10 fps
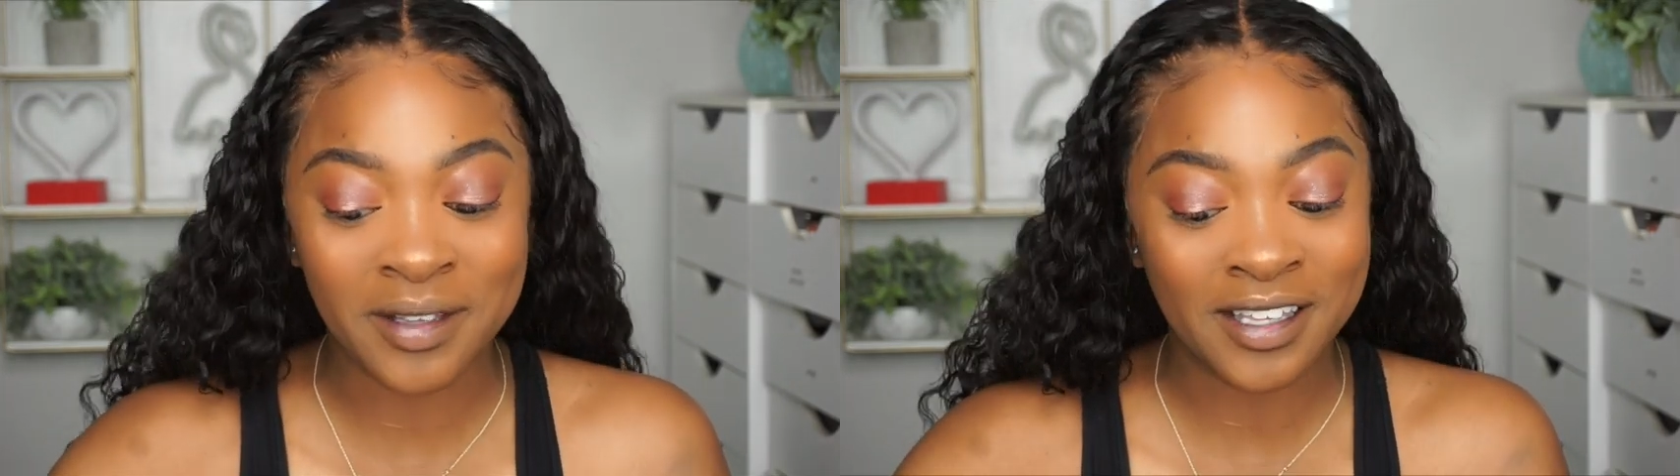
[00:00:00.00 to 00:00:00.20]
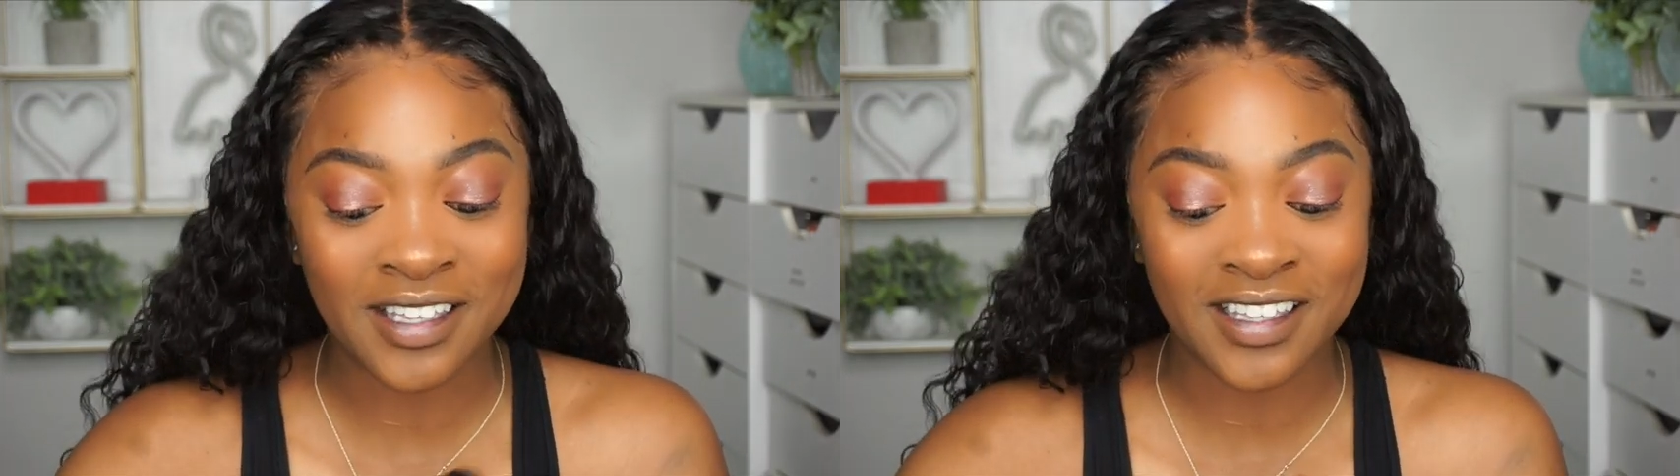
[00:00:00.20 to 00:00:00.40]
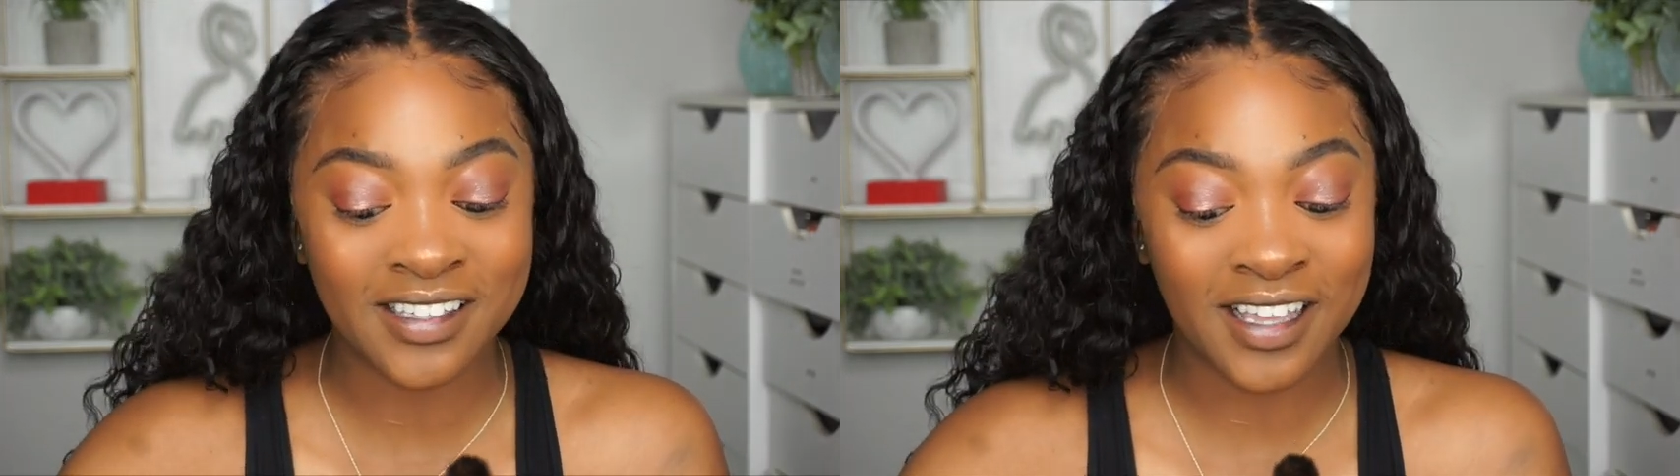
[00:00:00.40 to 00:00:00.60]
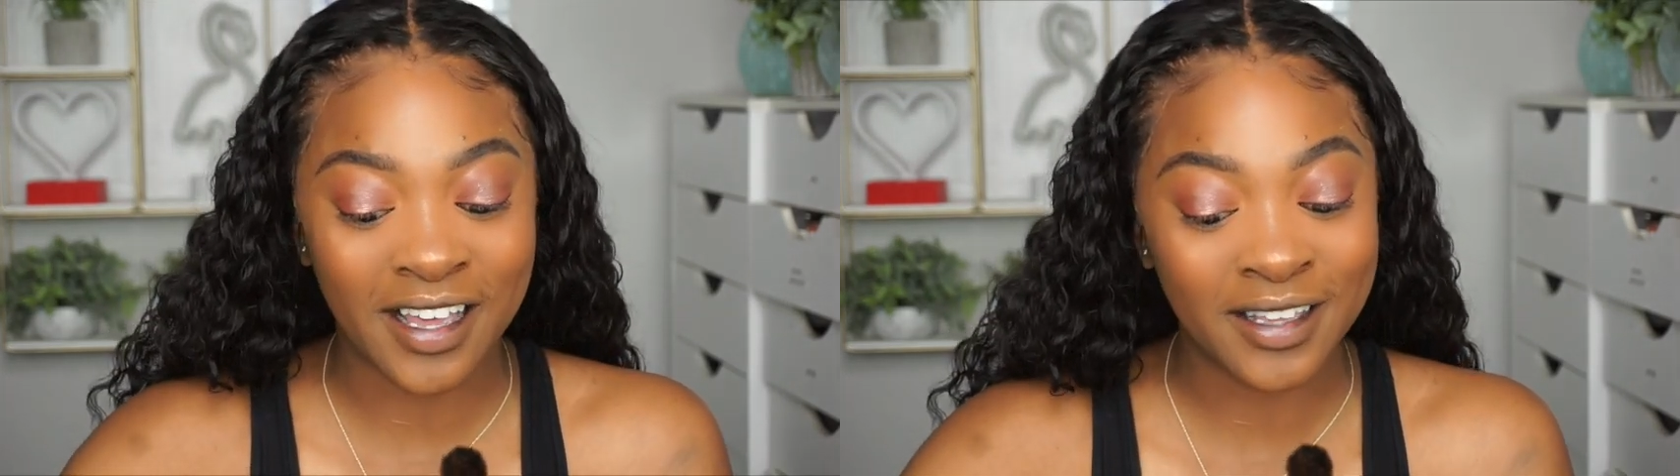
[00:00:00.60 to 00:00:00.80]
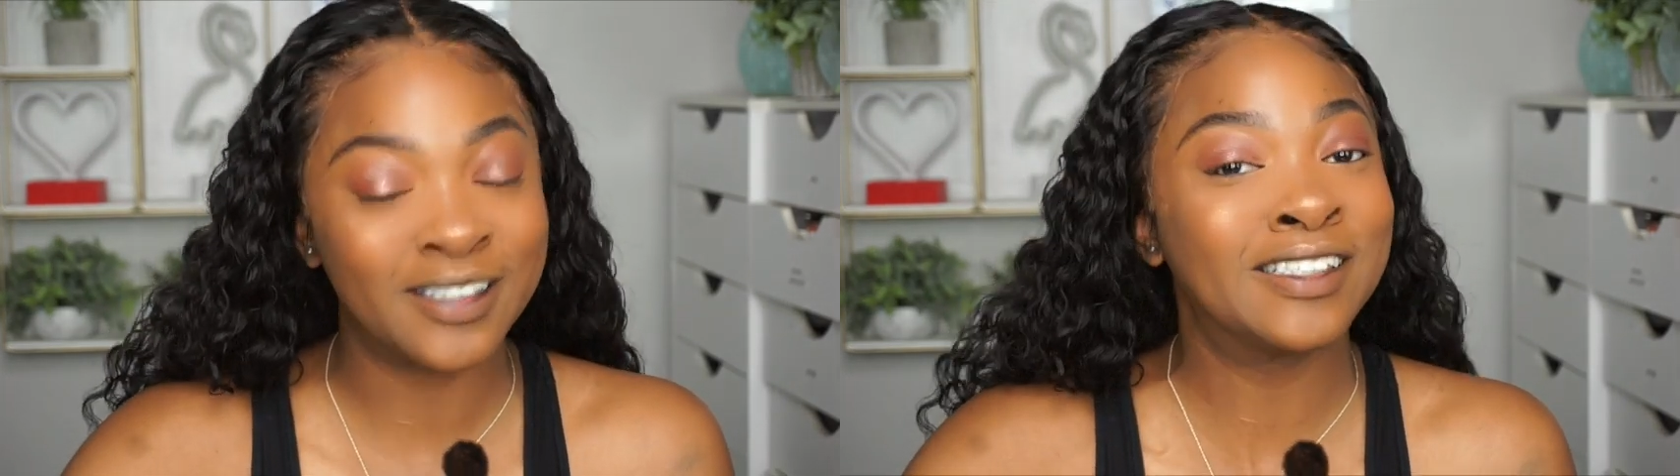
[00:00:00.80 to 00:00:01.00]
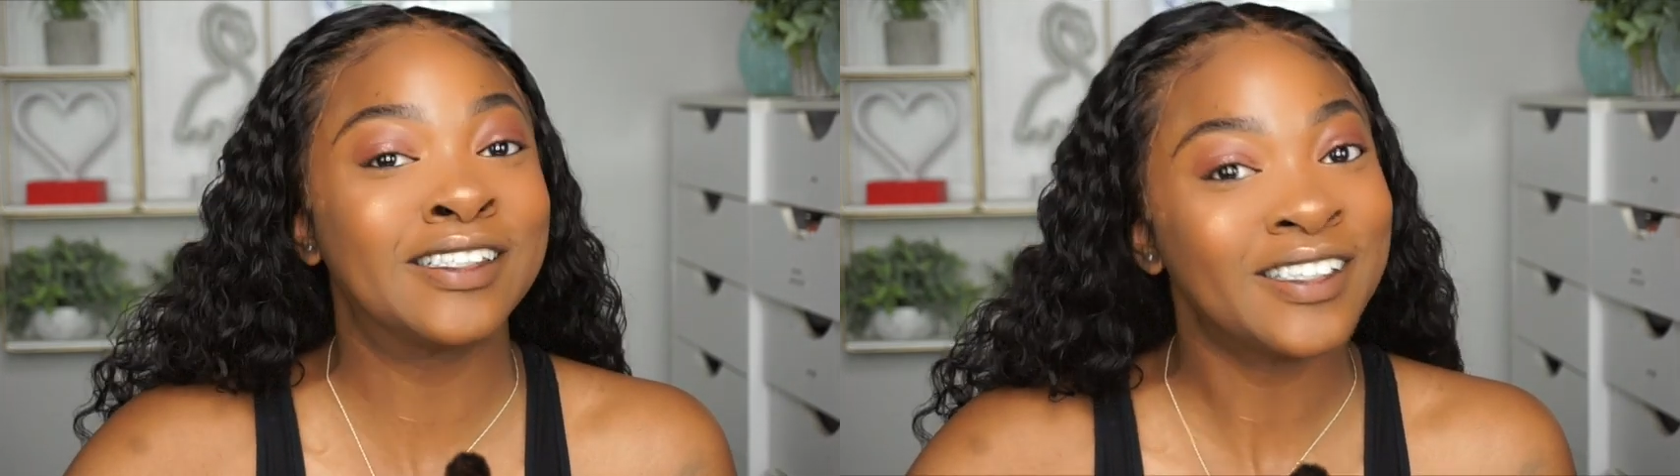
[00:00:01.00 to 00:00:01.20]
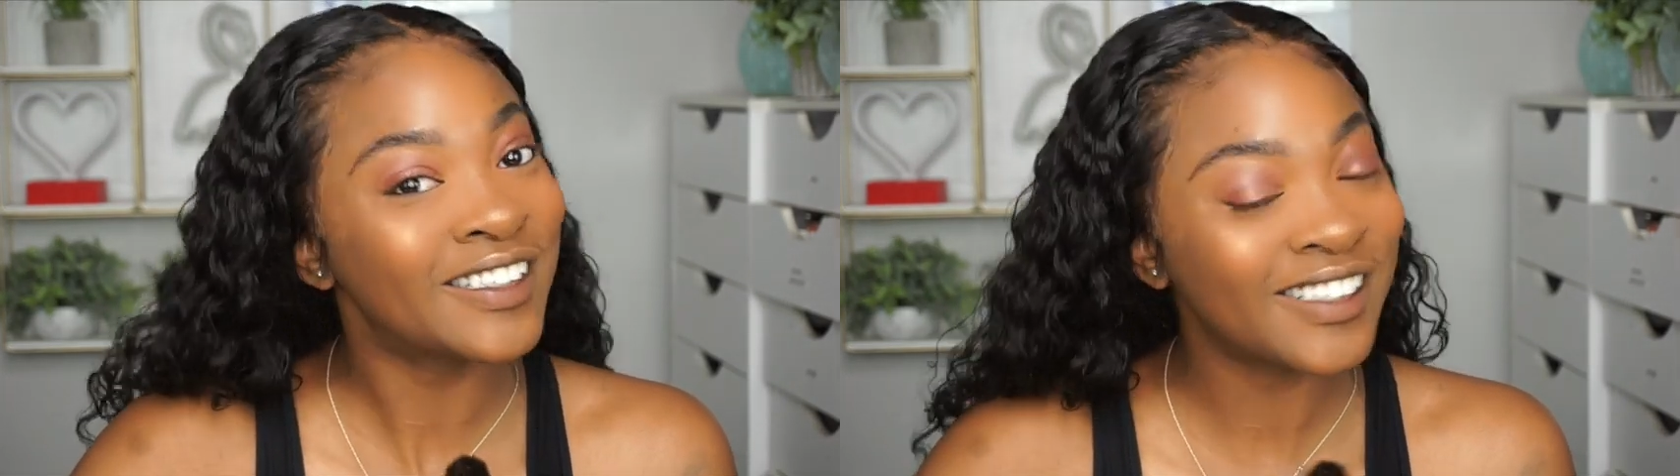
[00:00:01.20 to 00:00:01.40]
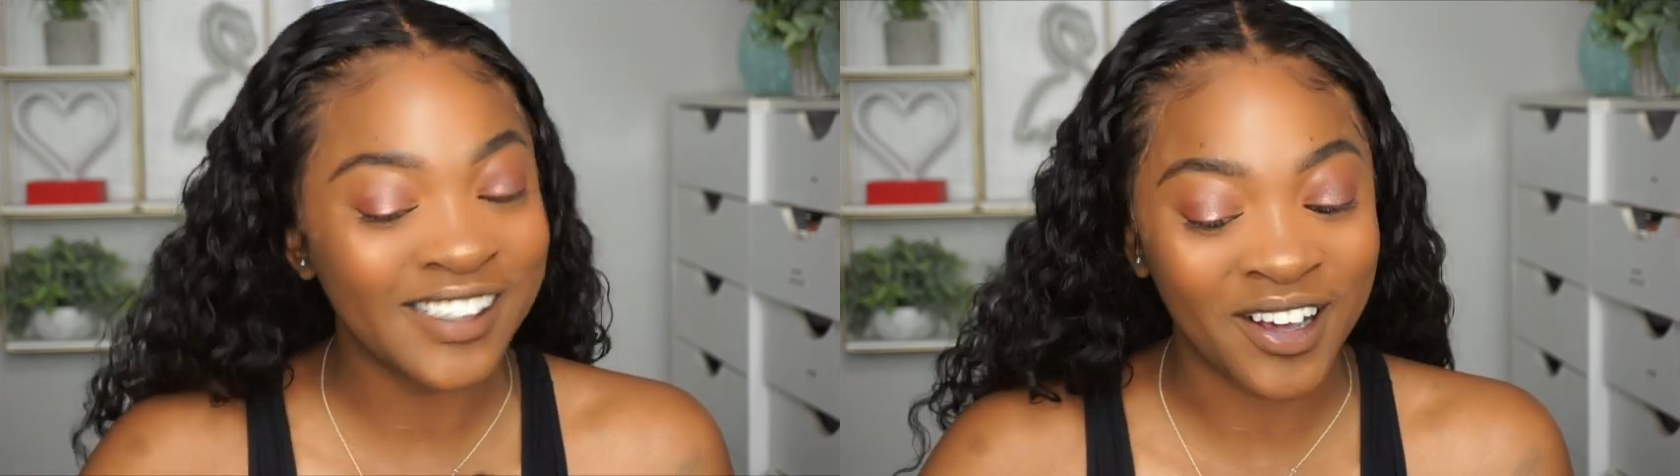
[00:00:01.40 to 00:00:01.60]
because I seriously